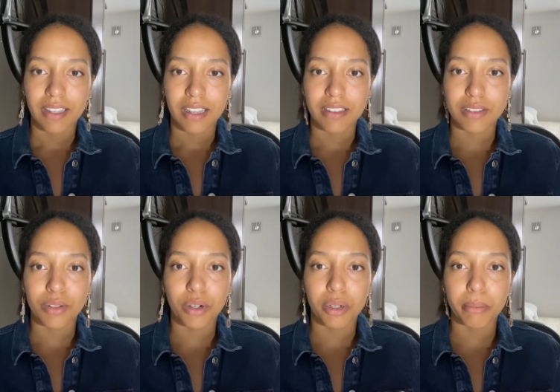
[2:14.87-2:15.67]
It's
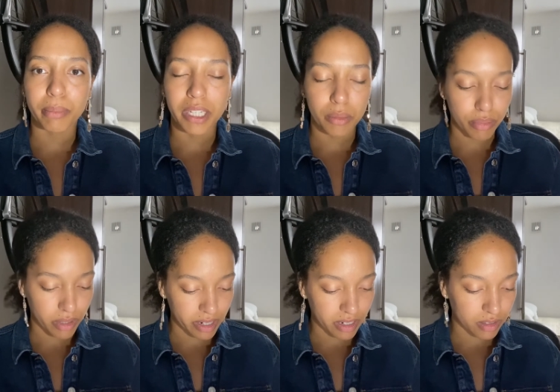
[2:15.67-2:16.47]
not a me
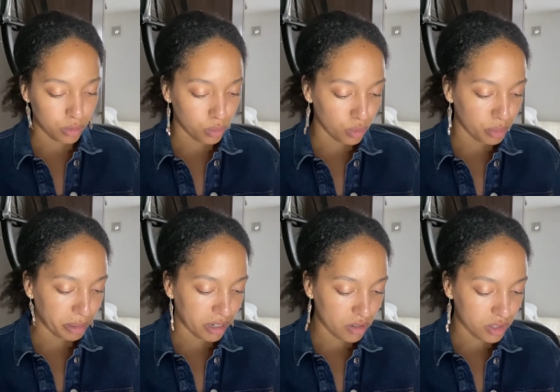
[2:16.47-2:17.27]
prayer, it's all
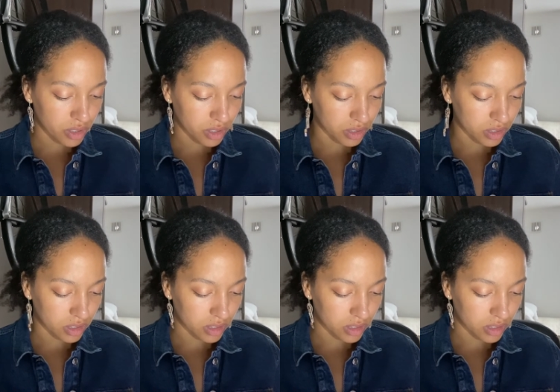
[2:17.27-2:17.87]
about God.